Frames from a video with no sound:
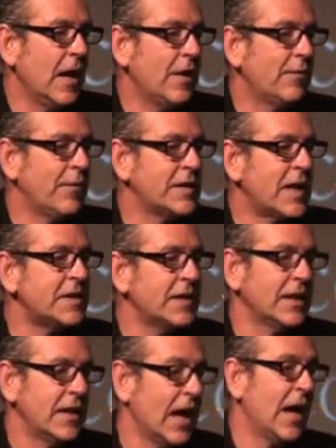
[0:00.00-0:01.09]

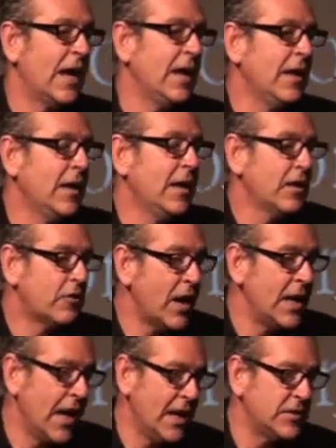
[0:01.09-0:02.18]
Fantastic guy,
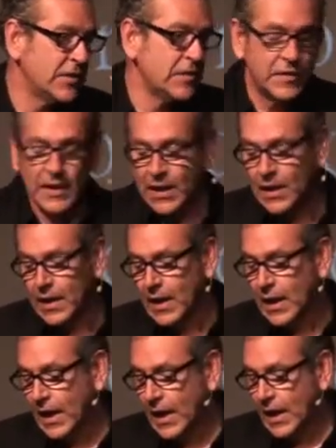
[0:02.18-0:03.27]
great agency.
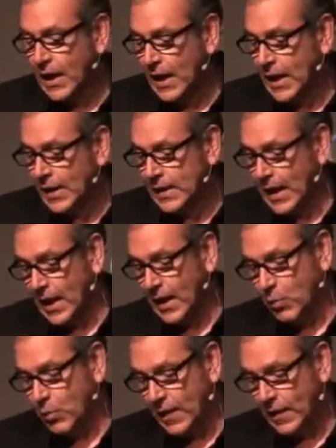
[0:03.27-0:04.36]
And I
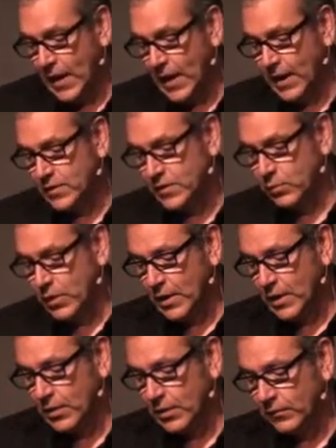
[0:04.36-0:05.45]
went there to
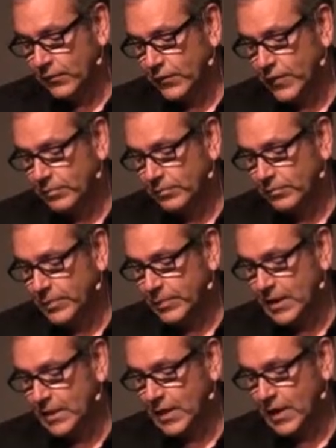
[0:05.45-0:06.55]
work on From
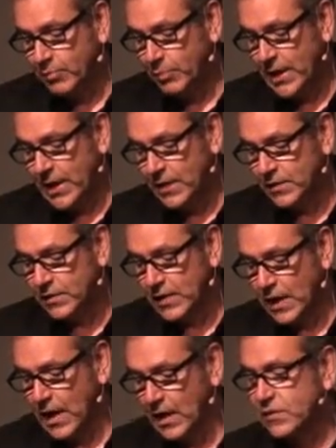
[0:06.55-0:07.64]
Bird's Eye Peas to
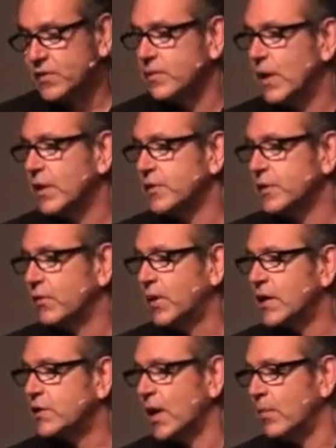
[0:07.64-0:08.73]
Heinz Tomato
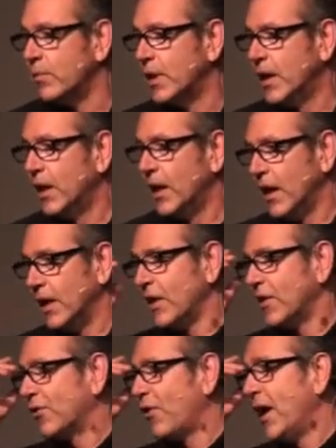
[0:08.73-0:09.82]
Ketchup,
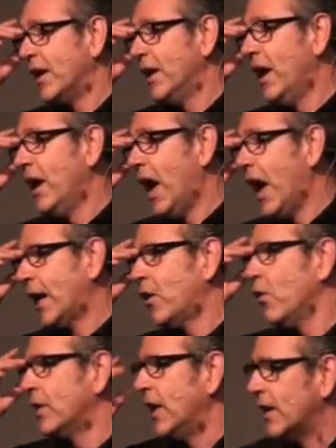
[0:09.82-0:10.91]
another great
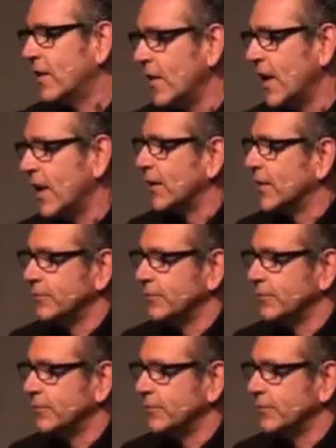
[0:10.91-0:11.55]
iconic thing.